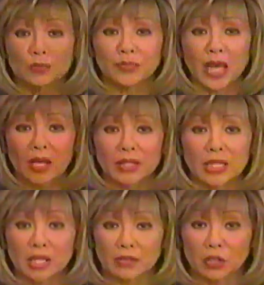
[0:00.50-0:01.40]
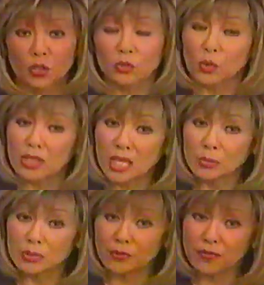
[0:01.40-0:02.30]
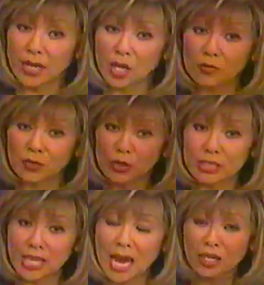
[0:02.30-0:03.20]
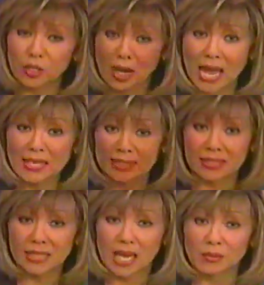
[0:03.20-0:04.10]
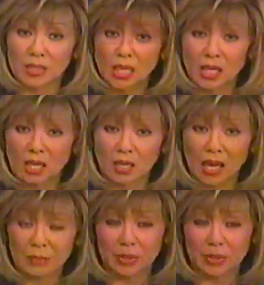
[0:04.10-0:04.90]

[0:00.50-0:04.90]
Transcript: Now, the 11 year old was able to fight off her attacker and escaped. happened